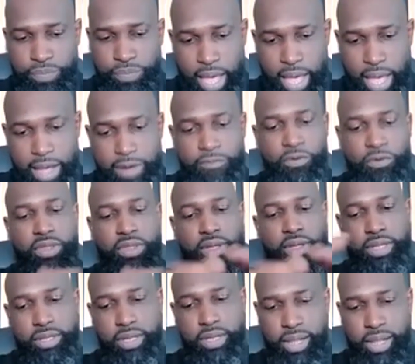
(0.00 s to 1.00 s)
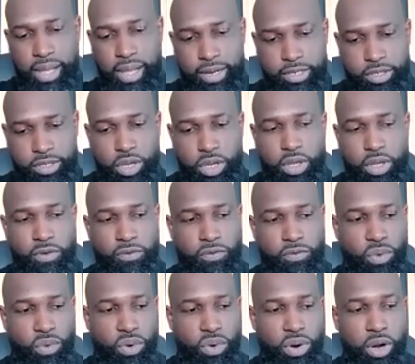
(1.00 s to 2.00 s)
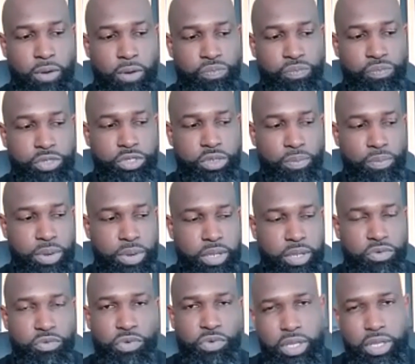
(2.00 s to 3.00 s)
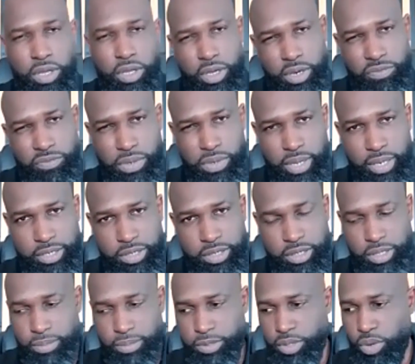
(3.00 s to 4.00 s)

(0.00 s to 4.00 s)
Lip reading: everything that the client is looking for to build a really good relationship.